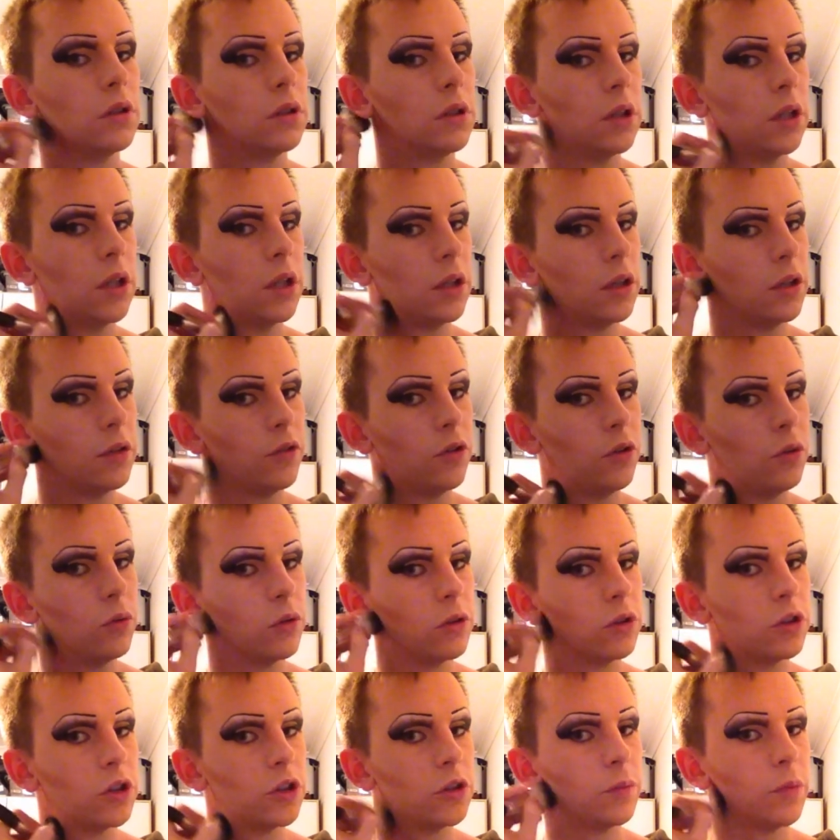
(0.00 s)
And then if you
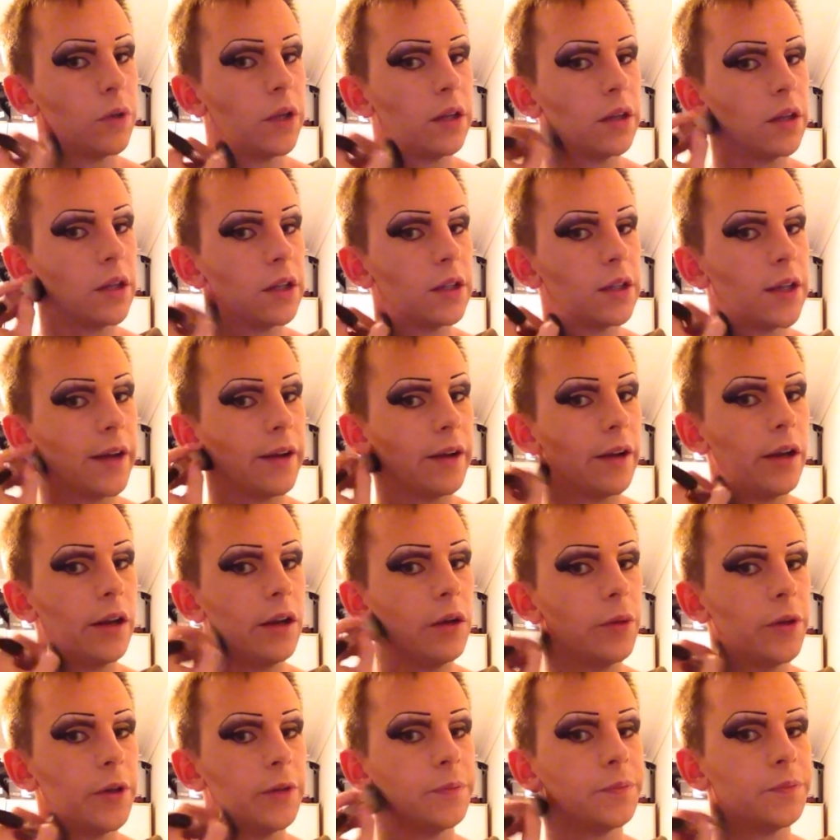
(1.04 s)
want, just blend that down a
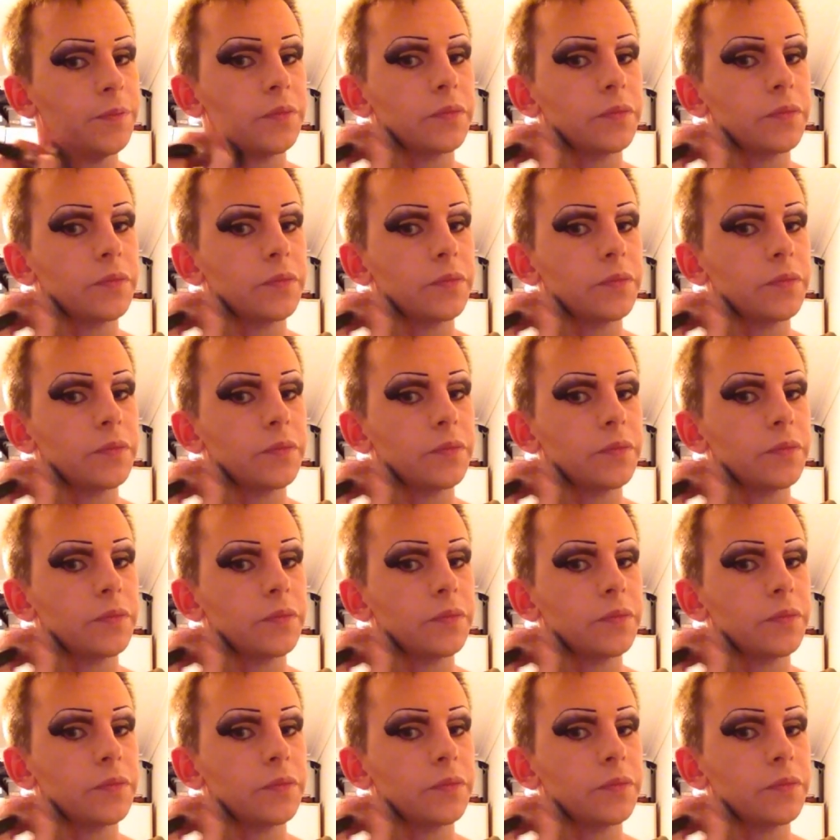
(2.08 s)
little bit.